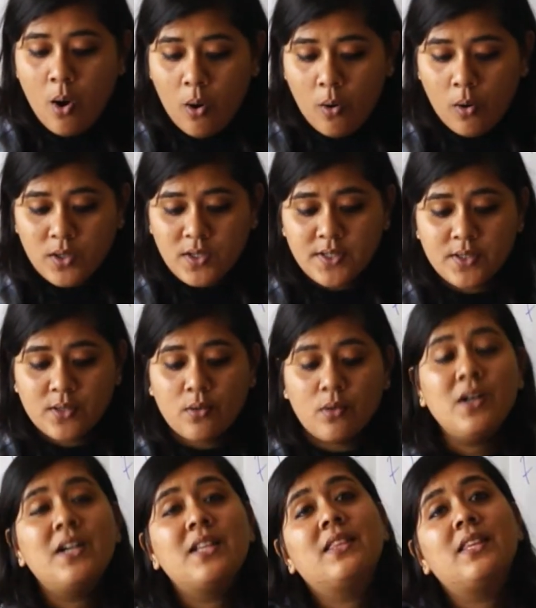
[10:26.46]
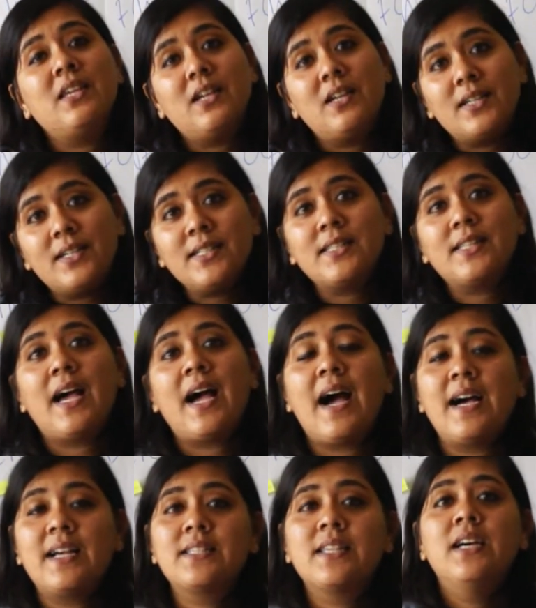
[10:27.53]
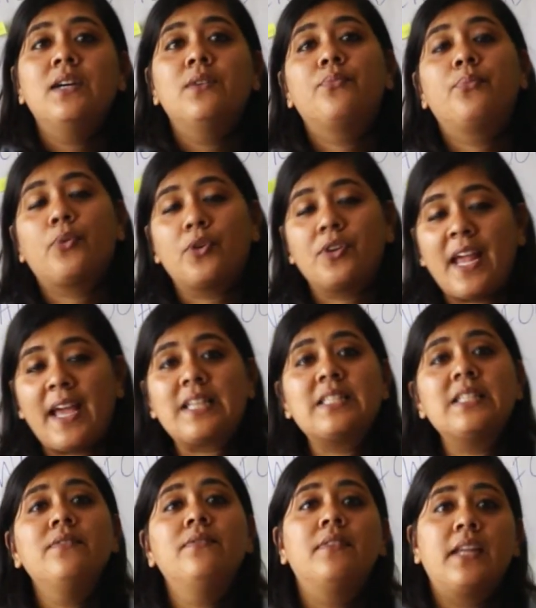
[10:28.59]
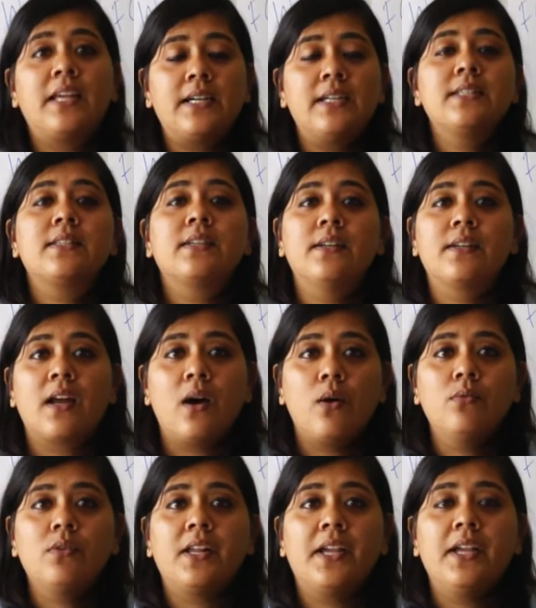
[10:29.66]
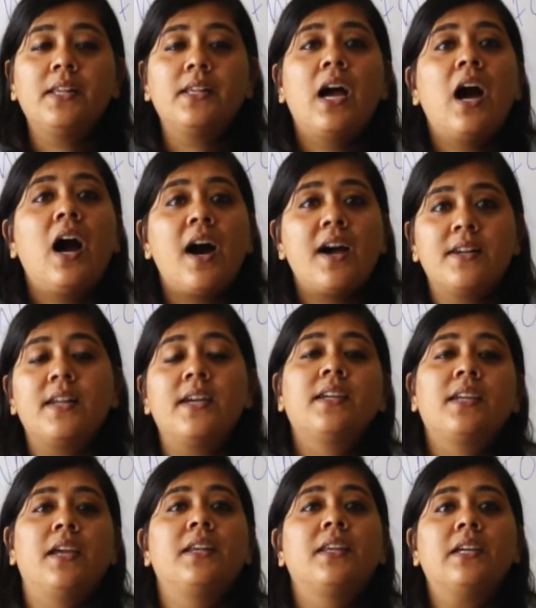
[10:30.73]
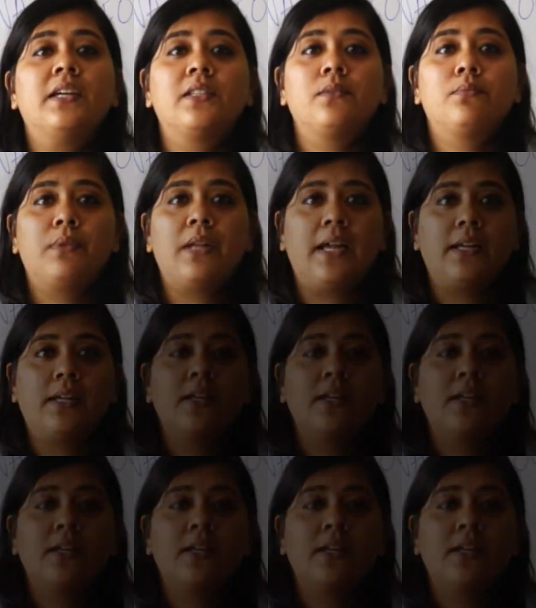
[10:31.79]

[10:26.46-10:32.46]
Also, the earth has protective layers around it unlike any other planet.